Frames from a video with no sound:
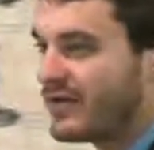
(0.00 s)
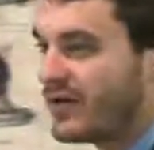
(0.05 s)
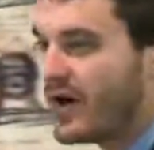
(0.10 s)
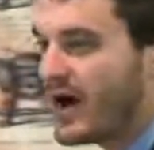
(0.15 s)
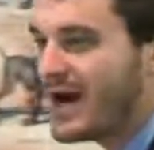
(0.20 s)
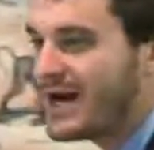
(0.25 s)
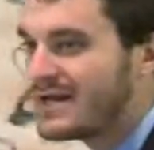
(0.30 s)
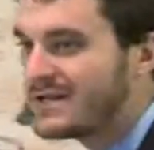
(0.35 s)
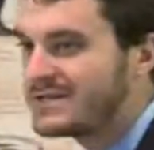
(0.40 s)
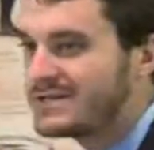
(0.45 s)
of
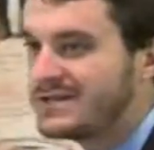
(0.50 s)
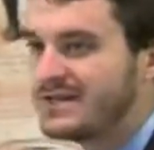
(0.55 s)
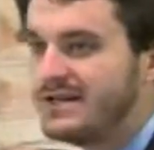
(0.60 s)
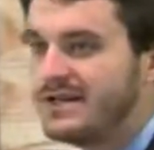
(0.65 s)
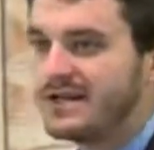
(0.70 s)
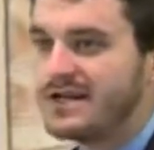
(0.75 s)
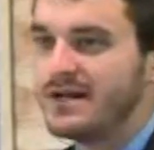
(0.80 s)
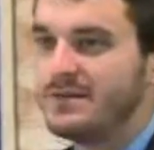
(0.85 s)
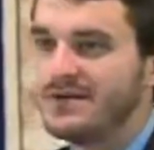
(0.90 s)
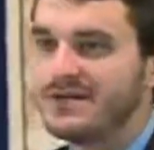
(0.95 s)
Christ,
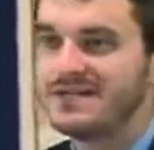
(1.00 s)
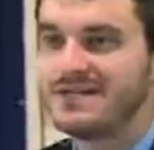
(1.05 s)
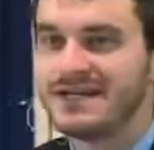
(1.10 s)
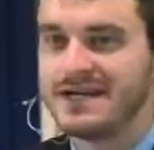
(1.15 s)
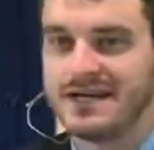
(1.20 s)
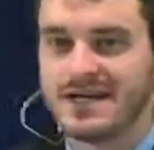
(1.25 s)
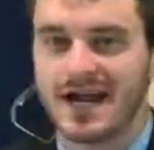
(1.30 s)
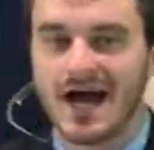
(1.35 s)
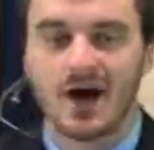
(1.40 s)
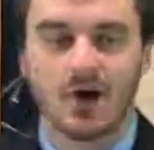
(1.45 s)
can be
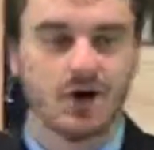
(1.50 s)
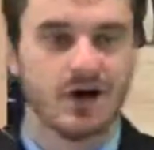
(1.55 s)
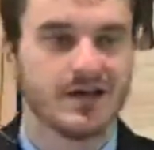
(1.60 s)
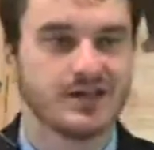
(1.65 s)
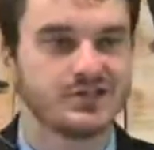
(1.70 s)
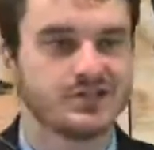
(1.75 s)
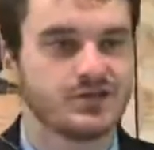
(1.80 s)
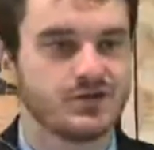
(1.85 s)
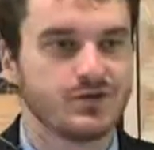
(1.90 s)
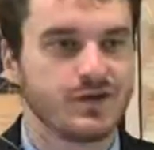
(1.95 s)
seen in our
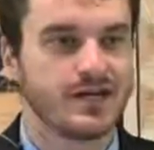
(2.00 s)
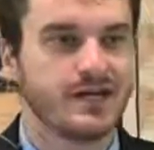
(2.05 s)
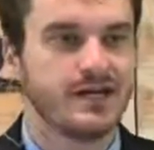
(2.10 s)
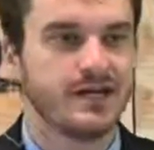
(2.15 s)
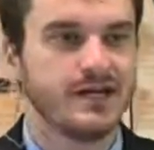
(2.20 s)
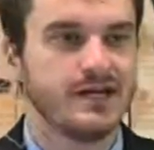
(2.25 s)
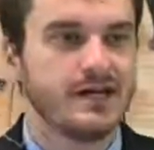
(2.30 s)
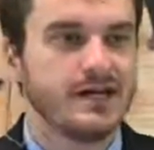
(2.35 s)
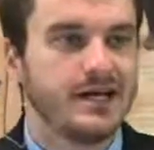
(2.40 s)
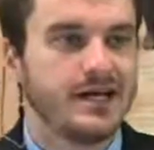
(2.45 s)

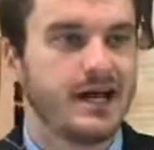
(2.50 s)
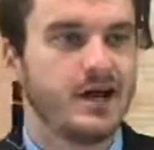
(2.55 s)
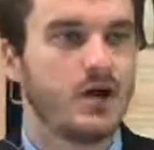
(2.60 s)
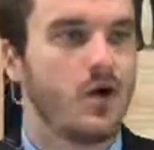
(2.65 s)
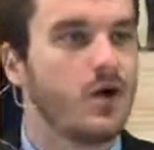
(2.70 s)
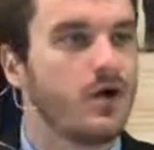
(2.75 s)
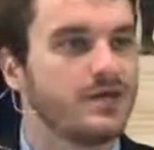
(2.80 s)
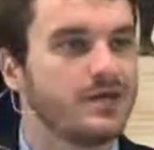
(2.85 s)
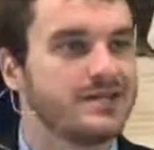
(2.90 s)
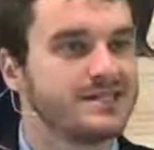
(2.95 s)
history, and
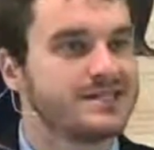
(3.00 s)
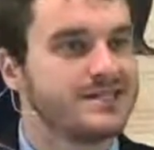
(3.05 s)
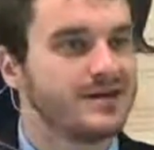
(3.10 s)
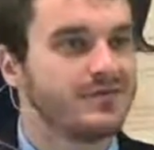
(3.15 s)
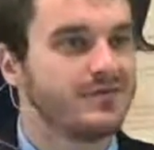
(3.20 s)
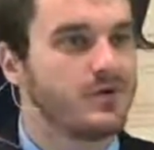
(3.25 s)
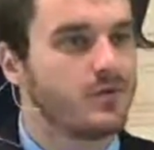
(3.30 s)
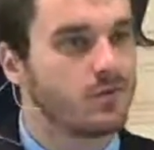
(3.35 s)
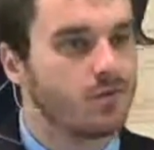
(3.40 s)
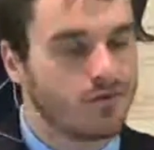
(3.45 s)
all these
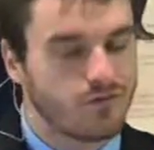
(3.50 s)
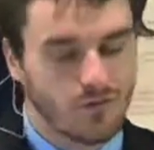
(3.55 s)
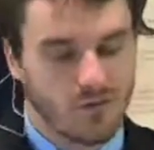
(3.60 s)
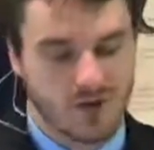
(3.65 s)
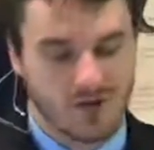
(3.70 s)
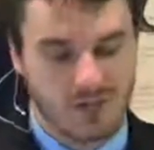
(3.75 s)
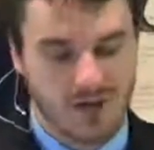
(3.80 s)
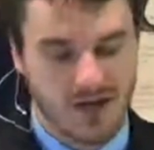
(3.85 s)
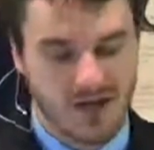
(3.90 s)
different reform